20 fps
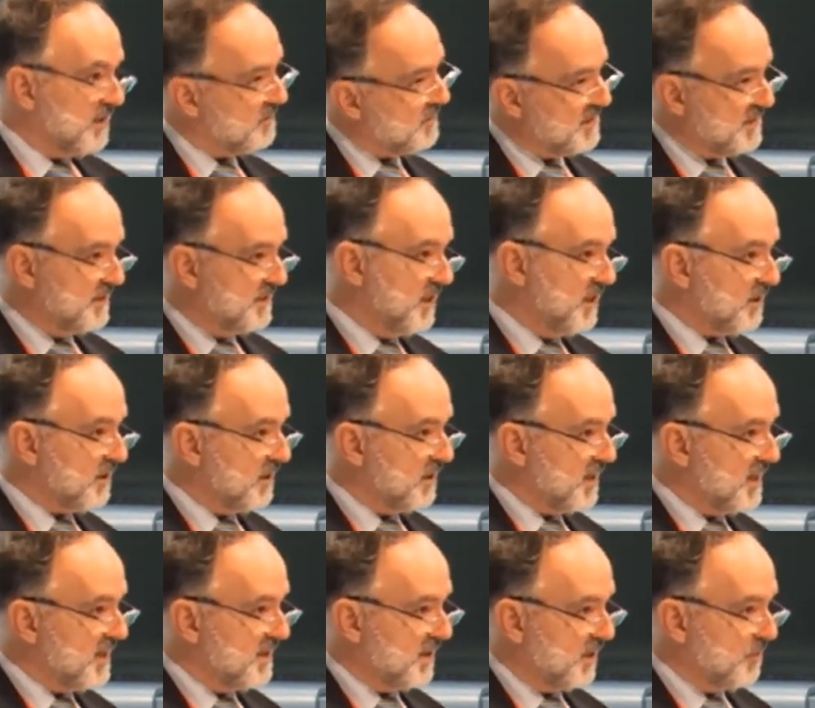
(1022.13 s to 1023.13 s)
if it's the
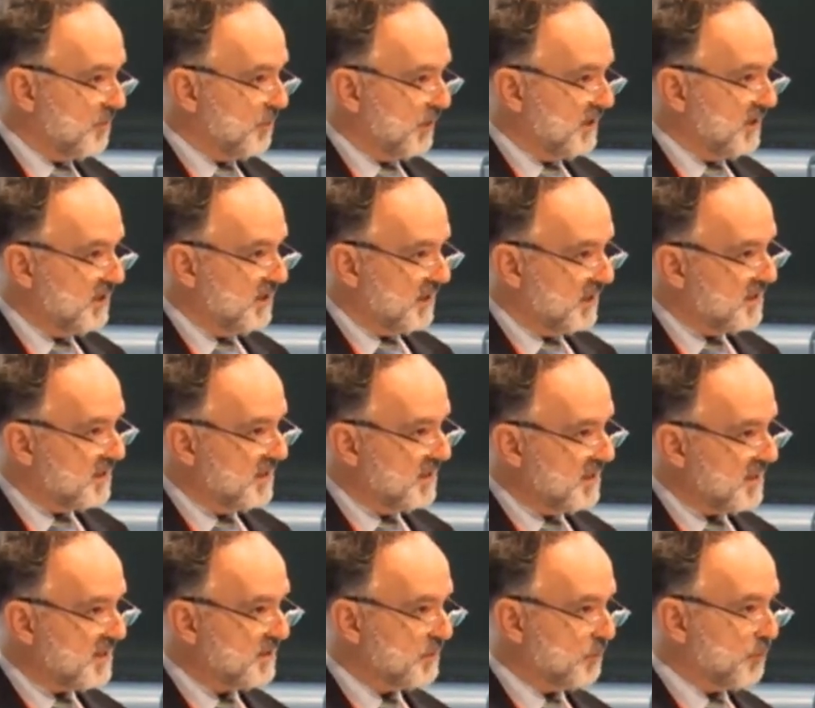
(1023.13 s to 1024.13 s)
other guy's company
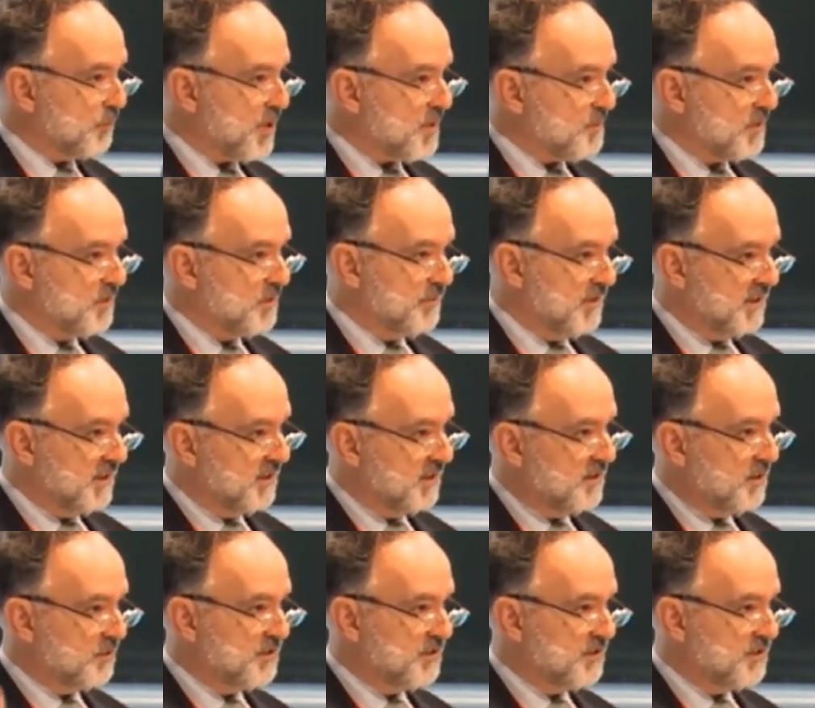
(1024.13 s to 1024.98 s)
and he has a problem and